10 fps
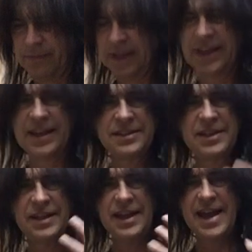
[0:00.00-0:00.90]
It gets
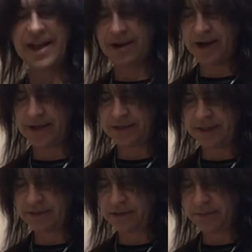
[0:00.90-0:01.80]
in the air. I can
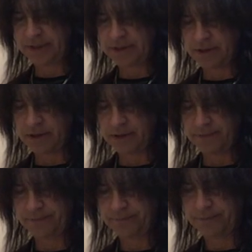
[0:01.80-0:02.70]
taste it on my tongue.
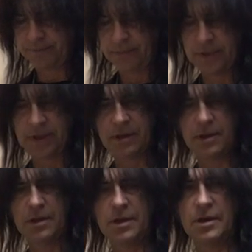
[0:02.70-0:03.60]

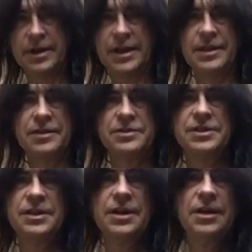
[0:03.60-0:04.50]
Okay, there's
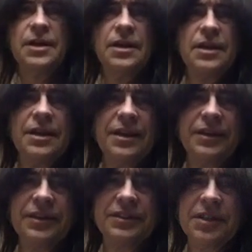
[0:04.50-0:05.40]
the, you
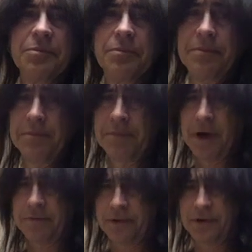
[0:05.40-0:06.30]
can see the
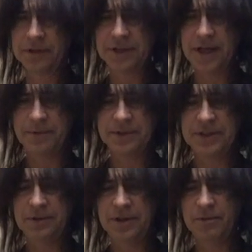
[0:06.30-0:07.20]
monk fruit on top. It's
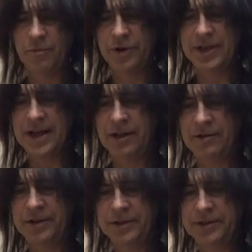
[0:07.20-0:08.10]
a little more
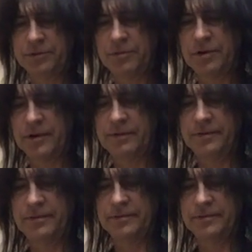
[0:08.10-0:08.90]
yellow than the swerve.